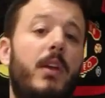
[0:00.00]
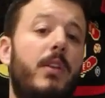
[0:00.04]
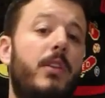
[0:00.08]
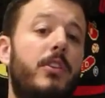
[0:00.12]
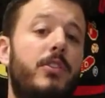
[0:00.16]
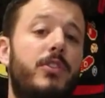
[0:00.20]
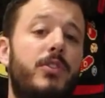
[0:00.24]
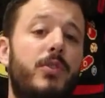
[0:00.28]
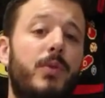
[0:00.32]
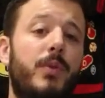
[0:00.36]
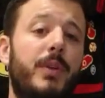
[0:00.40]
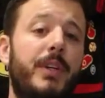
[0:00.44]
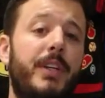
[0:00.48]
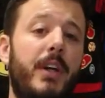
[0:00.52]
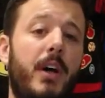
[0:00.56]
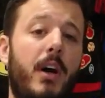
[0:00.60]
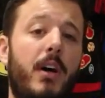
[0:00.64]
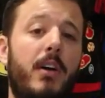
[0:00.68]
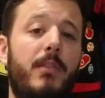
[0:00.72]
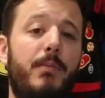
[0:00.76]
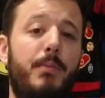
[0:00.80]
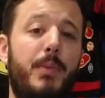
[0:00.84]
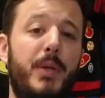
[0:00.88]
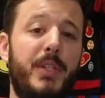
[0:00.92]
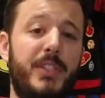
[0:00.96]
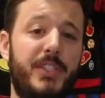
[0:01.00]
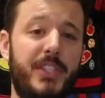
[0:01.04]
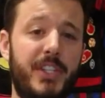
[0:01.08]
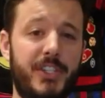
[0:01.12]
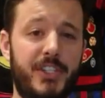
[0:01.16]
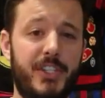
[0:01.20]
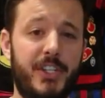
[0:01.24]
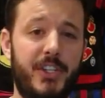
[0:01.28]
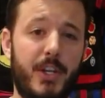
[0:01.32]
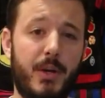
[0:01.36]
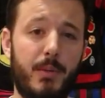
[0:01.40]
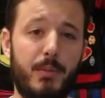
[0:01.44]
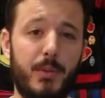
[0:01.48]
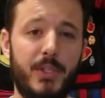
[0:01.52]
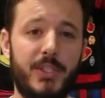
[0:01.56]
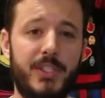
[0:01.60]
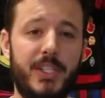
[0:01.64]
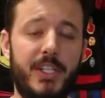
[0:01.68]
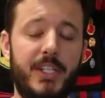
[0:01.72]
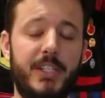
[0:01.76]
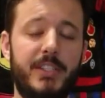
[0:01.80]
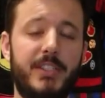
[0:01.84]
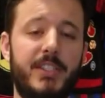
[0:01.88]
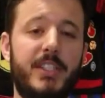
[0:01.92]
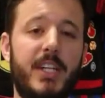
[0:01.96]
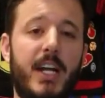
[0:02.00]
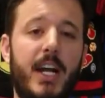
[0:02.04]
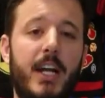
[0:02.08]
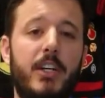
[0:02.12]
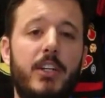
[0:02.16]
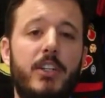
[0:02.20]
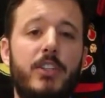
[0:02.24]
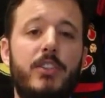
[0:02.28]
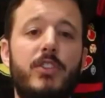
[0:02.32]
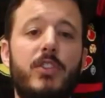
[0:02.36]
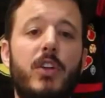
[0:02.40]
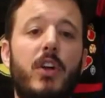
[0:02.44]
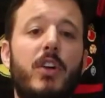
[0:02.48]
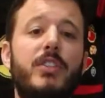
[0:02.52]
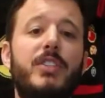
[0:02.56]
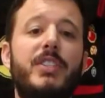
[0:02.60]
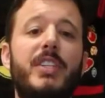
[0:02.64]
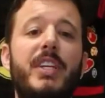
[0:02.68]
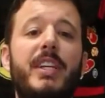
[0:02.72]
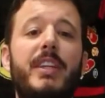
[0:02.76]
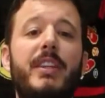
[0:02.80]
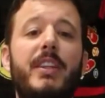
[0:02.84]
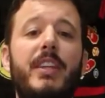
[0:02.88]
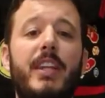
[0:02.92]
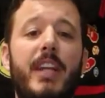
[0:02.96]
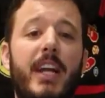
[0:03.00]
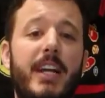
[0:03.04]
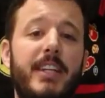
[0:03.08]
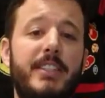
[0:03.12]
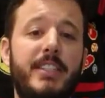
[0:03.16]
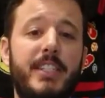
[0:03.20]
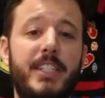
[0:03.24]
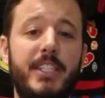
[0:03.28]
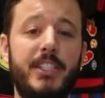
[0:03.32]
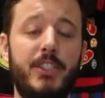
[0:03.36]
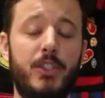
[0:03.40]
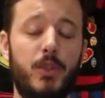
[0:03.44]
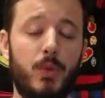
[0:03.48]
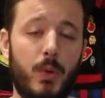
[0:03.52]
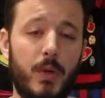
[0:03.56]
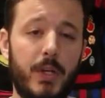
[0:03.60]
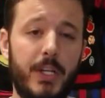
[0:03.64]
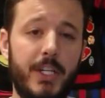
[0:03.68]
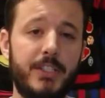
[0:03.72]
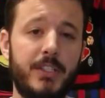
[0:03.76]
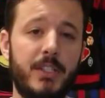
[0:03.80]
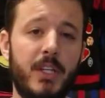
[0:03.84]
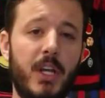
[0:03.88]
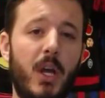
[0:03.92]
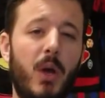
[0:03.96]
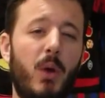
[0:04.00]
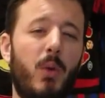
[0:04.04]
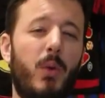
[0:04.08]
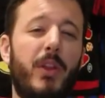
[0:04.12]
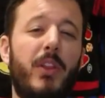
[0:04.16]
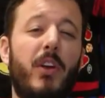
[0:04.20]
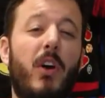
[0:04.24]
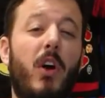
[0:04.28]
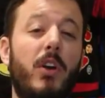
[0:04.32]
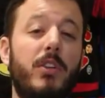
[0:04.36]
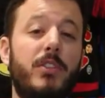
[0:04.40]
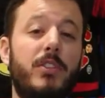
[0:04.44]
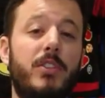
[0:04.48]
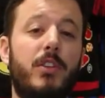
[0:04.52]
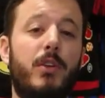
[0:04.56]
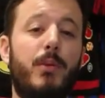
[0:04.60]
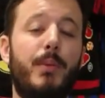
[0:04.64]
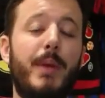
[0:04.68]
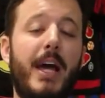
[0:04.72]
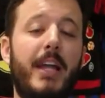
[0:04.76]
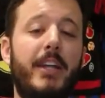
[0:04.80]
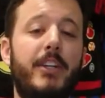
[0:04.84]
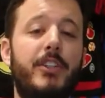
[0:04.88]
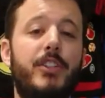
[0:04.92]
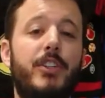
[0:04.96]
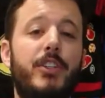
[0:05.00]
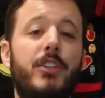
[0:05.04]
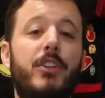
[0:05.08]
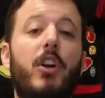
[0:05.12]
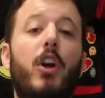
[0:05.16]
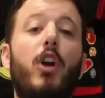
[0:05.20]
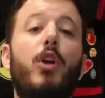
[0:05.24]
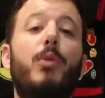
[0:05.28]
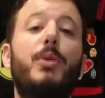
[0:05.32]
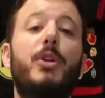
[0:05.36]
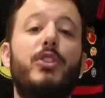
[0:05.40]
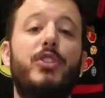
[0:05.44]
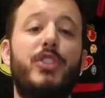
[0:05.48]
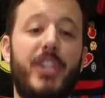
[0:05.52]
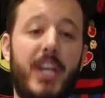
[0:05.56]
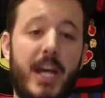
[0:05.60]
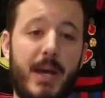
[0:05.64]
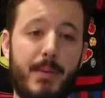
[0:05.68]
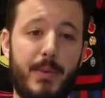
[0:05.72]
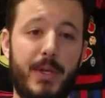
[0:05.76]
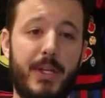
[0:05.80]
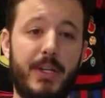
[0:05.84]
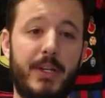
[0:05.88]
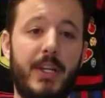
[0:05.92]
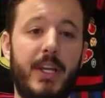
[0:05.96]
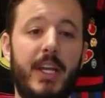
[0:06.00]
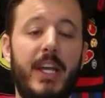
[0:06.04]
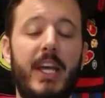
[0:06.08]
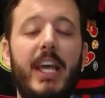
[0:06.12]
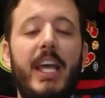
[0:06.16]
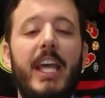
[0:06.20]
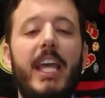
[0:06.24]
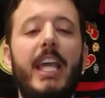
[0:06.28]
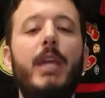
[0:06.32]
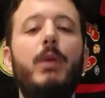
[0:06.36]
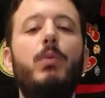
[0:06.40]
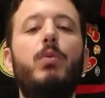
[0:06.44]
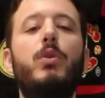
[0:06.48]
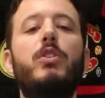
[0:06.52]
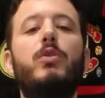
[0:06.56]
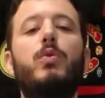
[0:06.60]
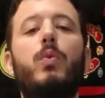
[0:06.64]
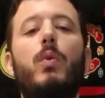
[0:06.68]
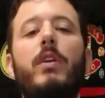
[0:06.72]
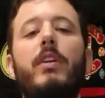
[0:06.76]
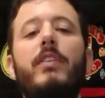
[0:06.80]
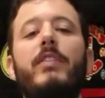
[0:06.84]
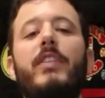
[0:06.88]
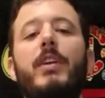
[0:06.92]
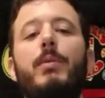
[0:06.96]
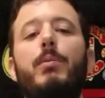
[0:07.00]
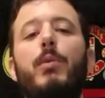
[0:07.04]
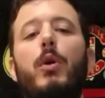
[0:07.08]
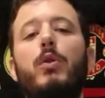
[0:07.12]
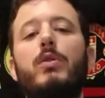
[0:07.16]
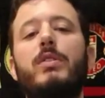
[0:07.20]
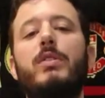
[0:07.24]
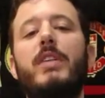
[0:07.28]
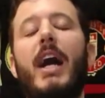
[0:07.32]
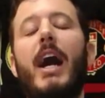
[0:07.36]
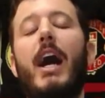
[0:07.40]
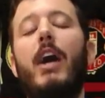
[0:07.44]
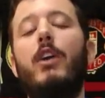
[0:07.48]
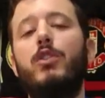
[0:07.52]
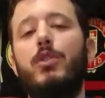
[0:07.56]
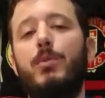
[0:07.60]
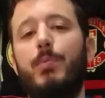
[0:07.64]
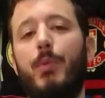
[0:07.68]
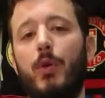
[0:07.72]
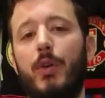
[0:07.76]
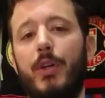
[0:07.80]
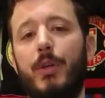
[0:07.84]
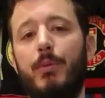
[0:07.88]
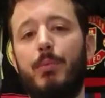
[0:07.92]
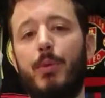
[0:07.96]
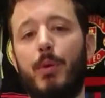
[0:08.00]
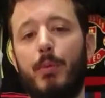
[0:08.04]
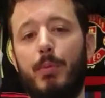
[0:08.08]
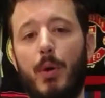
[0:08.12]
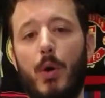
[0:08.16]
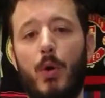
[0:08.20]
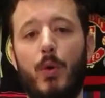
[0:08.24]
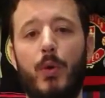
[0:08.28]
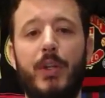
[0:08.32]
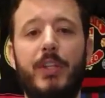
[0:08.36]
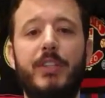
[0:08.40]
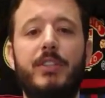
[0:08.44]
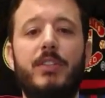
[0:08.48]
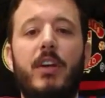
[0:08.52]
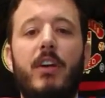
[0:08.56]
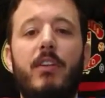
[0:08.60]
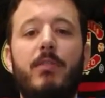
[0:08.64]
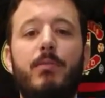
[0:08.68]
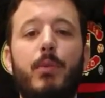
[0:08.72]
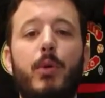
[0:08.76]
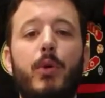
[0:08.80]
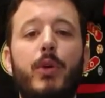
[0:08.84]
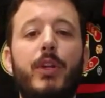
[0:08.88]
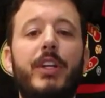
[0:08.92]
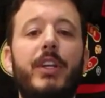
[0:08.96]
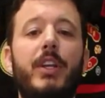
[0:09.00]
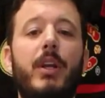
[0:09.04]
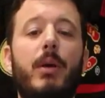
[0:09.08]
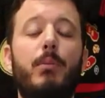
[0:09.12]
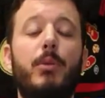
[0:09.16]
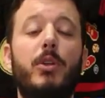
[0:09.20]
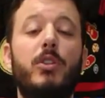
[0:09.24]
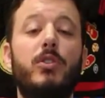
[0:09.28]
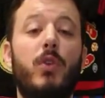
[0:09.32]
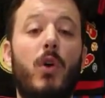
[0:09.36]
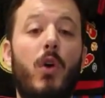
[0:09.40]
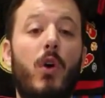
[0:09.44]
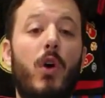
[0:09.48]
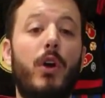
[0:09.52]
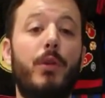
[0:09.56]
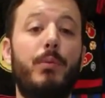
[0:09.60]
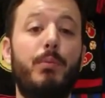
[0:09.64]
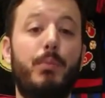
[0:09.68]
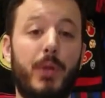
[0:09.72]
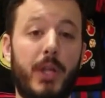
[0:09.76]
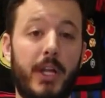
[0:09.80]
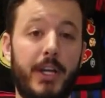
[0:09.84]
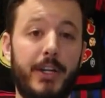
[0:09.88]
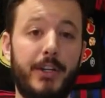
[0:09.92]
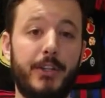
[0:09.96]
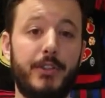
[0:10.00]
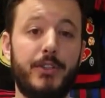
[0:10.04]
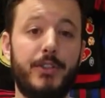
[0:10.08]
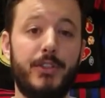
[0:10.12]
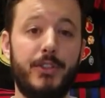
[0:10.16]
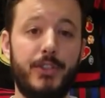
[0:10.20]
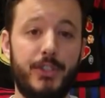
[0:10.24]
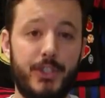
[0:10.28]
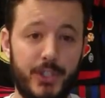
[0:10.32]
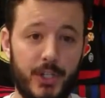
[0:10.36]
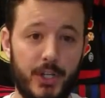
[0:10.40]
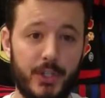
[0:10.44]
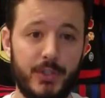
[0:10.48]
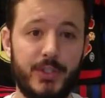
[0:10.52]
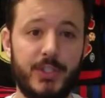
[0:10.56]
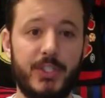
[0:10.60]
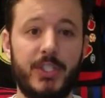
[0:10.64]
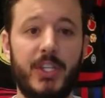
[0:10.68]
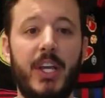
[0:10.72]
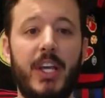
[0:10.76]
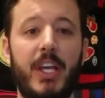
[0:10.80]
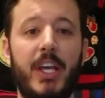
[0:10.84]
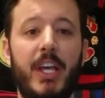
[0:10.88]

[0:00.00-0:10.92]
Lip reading: The story of position numbers in soccer starts in the 1920s with Arsenal manager Herbert Chapman. He was one of the most outspoken proponents of putting numbers on players' shirts.